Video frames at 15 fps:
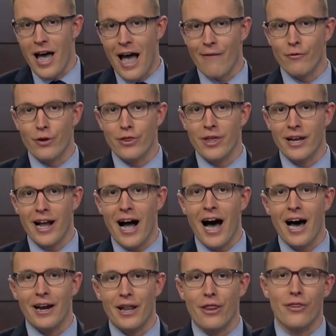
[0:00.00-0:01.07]
everything
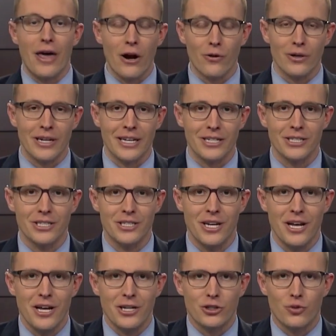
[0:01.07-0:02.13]
on their
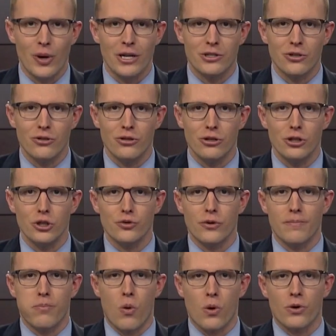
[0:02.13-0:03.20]
list. 22 News
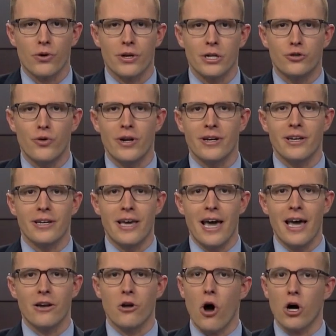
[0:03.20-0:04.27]
reporter Katrina
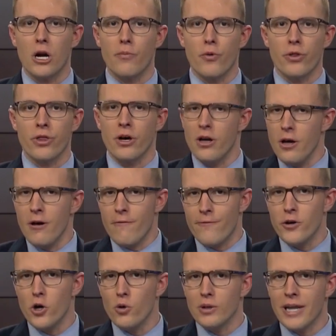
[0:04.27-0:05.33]
Kincaid caught up with a
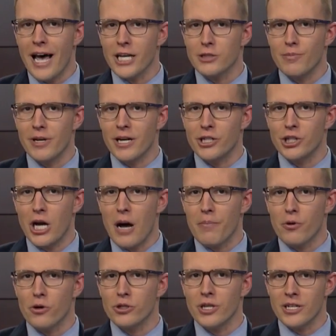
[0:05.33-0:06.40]
few last minute
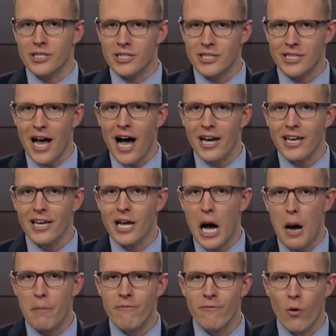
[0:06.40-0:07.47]
shoppers stocking
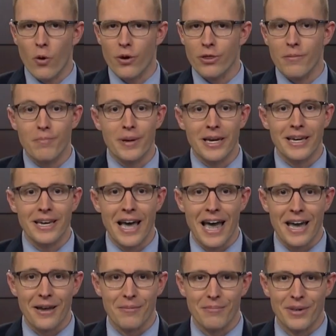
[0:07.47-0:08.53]
up for the big
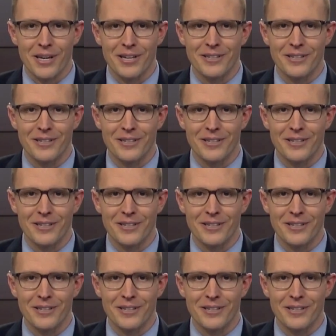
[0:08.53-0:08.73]
game.